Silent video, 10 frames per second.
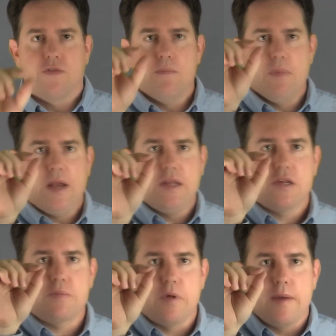from Mini
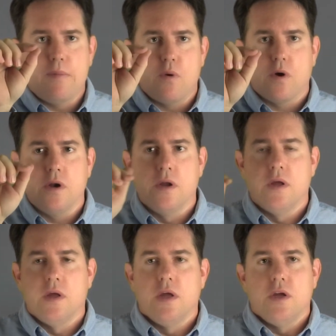DisplayPort
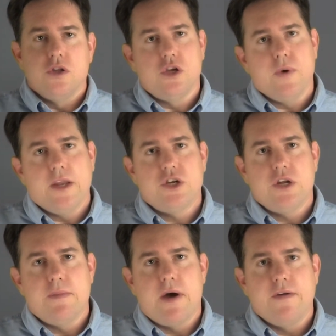to
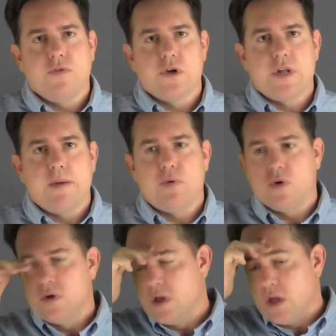HDMI, for
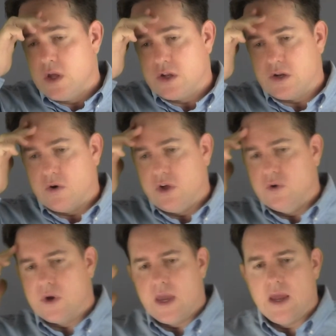example. So
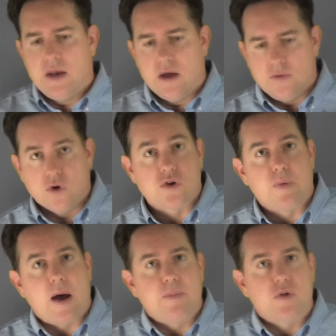you can, those are
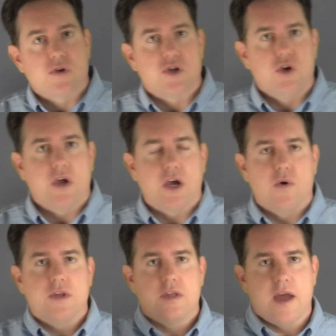popular, so you can
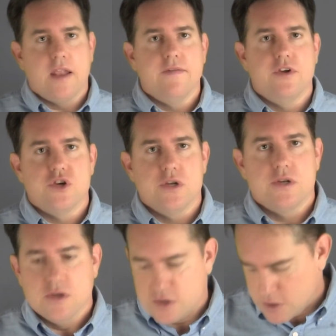go into
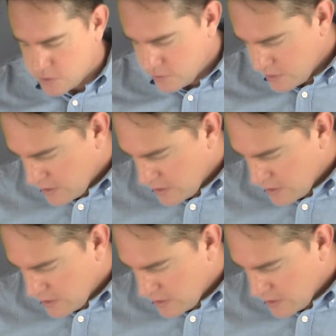televisions. So